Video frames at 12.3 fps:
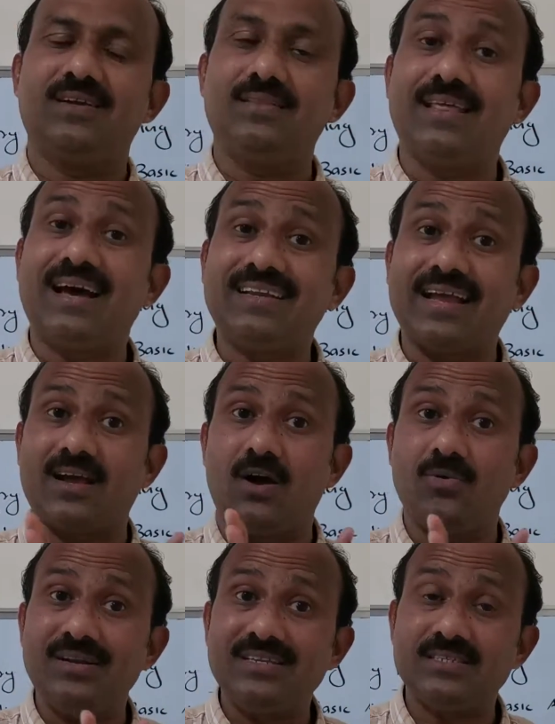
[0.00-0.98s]
That
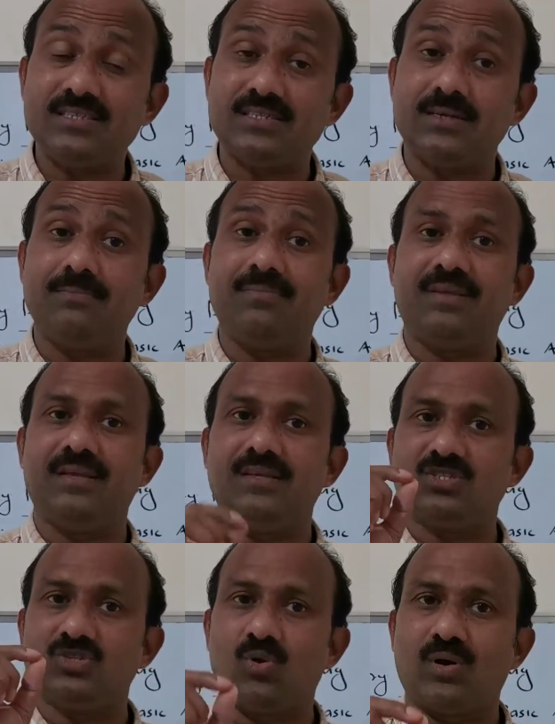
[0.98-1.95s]
accounting system
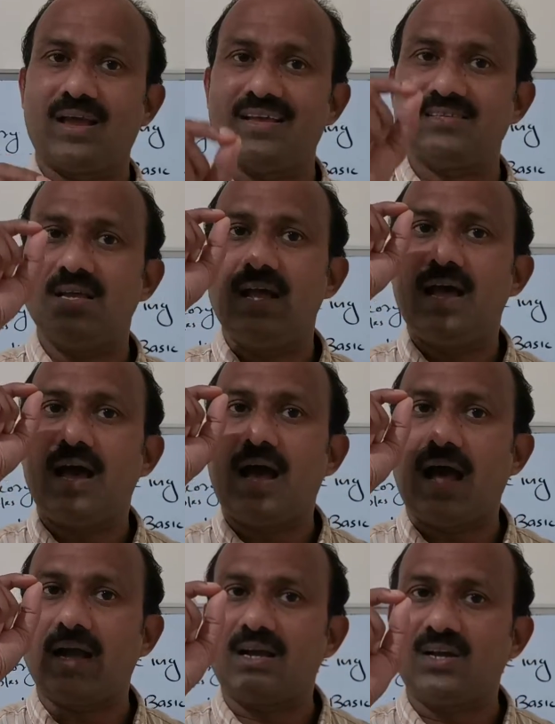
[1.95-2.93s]
is known as
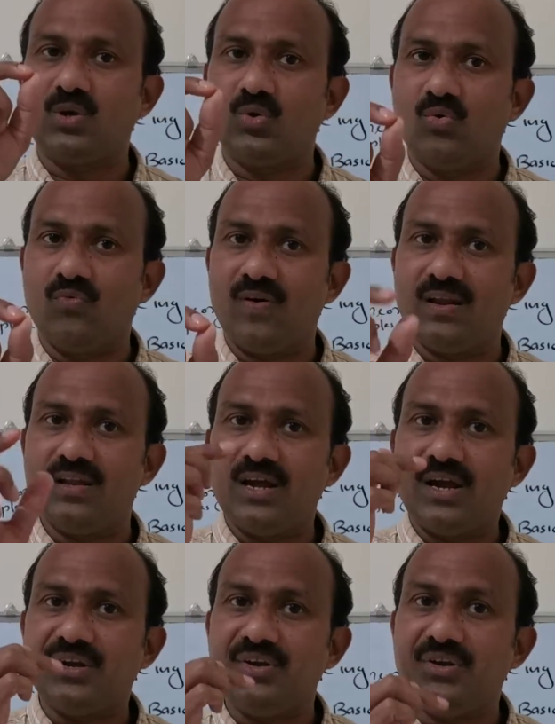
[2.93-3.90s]
accrual,
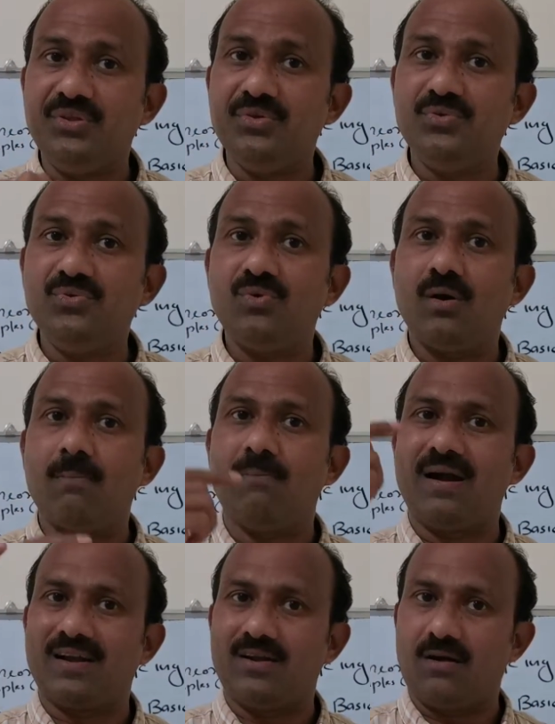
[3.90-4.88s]
due
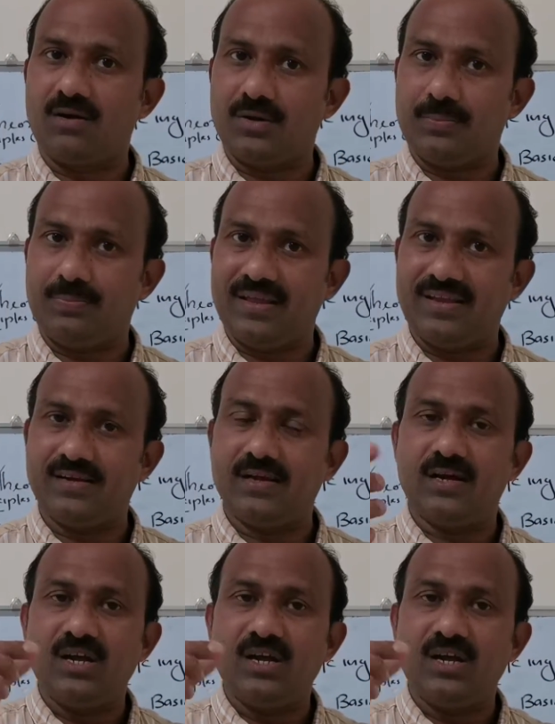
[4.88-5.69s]
but not paid,